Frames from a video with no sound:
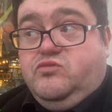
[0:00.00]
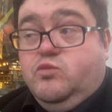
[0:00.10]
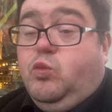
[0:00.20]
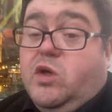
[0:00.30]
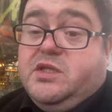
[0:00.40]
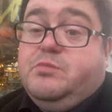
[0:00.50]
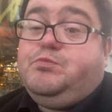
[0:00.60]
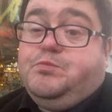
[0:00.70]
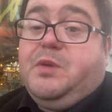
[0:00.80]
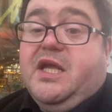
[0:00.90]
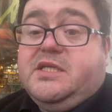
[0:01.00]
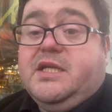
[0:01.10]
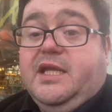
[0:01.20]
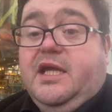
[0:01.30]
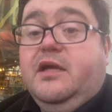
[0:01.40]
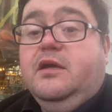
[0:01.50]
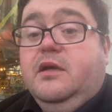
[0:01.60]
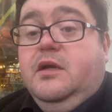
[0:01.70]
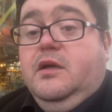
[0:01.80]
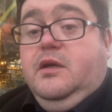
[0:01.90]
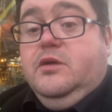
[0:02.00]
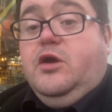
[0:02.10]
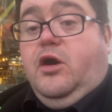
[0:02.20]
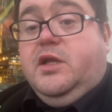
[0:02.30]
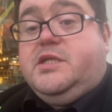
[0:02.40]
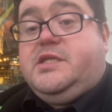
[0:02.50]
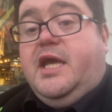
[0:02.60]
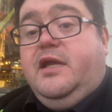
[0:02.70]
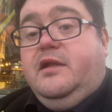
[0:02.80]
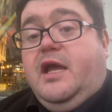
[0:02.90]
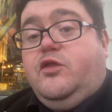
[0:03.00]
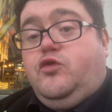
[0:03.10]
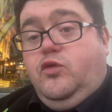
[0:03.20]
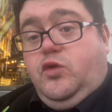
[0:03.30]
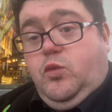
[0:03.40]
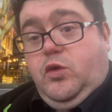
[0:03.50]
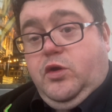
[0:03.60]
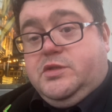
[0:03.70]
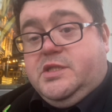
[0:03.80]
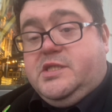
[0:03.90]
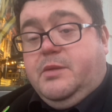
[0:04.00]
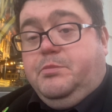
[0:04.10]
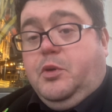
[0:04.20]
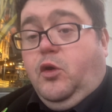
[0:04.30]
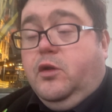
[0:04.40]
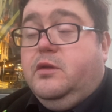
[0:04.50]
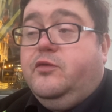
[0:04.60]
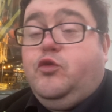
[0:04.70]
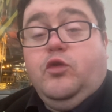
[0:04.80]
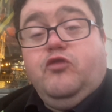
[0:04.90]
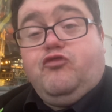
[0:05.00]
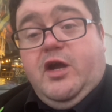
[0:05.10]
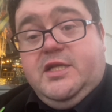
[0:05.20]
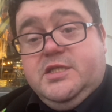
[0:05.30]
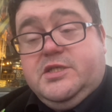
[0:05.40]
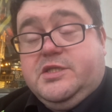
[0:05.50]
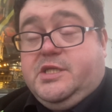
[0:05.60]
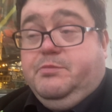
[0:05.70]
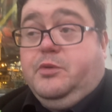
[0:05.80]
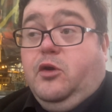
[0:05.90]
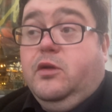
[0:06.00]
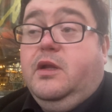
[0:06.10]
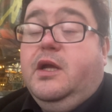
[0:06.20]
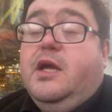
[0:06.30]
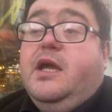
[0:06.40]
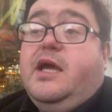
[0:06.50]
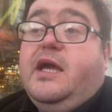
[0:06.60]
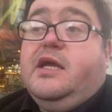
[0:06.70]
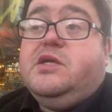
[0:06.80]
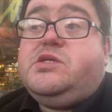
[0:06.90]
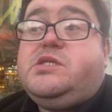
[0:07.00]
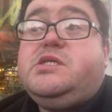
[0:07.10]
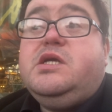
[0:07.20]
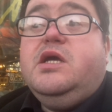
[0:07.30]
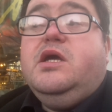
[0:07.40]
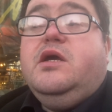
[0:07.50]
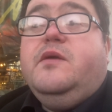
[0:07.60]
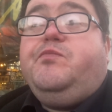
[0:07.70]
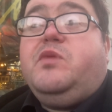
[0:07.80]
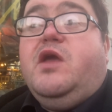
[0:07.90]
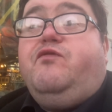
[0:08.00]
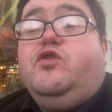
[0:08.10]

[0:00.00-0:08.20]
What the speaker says: What basically God is saying there through the works of St. Paul, through the writings of St. Paul, is if you